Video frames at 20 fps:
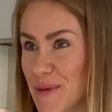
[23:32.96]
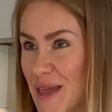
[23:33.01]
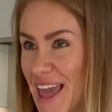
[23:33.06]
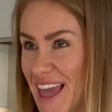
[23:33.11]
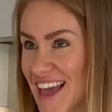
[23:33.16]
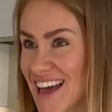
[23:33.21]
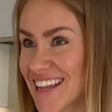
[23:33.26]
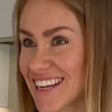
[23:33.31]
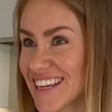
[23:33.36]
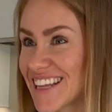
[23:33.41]

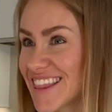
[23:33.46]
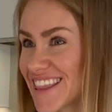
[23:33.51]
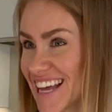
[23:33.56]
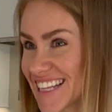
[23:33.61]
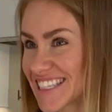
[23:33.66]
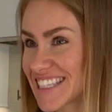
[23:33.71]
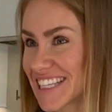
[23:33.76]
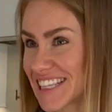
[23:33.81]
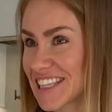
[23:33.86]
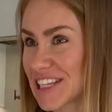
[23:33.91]
pan
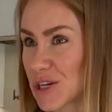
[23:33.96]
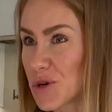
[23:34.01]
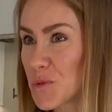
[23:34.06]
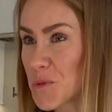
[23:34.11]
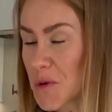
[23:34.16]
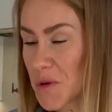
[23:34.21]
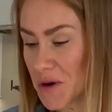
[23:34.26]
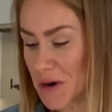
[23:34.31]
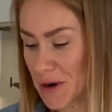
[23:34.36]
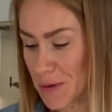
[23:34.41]
that's a little
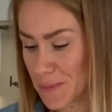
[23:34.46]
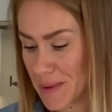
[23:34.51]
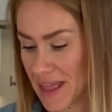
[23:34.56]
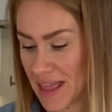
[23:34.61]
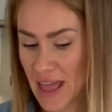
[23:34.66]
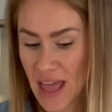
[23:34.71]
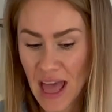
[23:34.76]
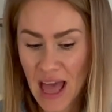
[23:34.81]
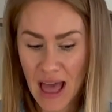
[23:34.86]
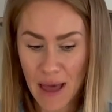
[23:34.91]
warm,
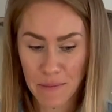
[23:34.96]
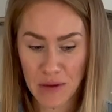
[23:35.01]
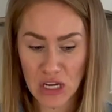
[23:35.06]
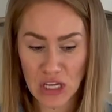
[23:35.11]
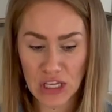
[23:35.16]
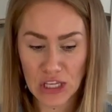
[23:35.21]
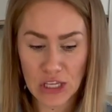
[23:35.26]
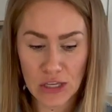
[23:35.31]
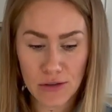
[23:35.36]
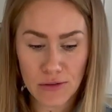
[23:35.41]
I'm gonna
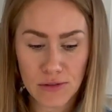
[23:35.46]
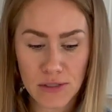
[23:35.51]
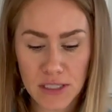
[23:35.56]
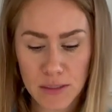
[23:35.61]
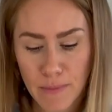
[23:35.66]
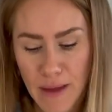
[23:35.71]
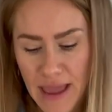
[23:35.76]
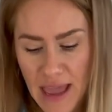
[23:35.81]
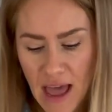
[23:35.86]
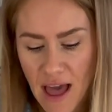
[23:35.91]
use
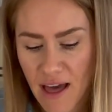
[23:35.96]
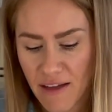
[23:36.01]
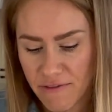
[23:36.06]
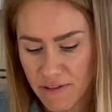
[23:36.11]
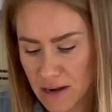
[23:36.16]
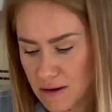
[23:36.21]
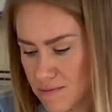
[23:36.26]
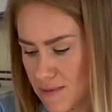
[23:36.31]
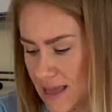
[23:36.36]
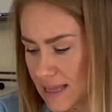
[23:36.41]
my
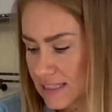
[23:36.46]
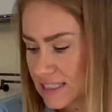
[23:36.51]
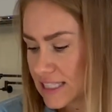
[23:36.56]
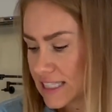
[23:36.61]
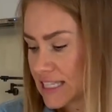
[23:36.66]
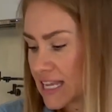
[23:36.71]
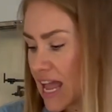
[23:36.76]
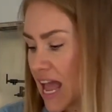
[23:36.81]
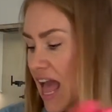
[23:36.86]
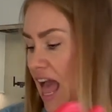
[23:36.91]
oven mitts